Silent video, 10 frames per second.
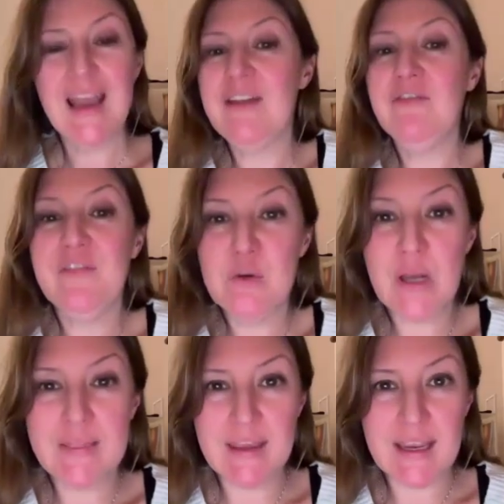and feel
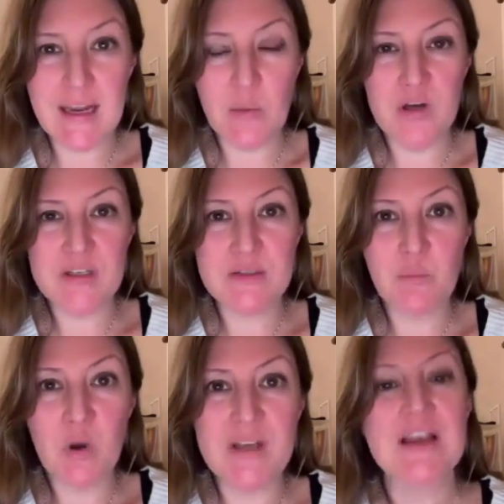like they're getting worse
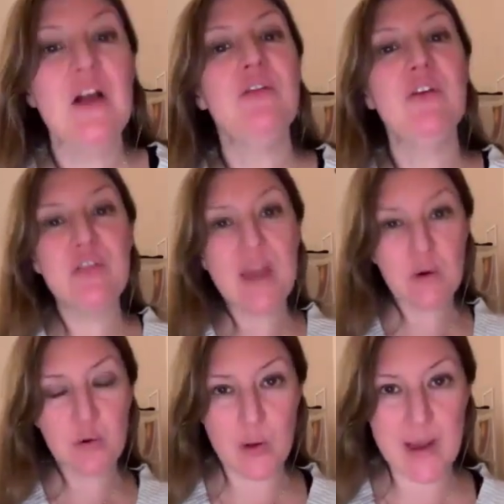and worse, that
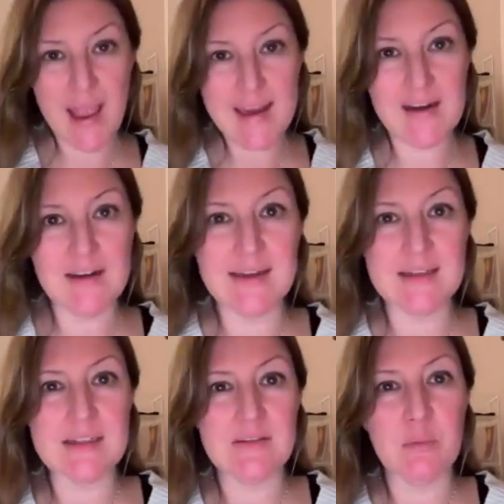then create negative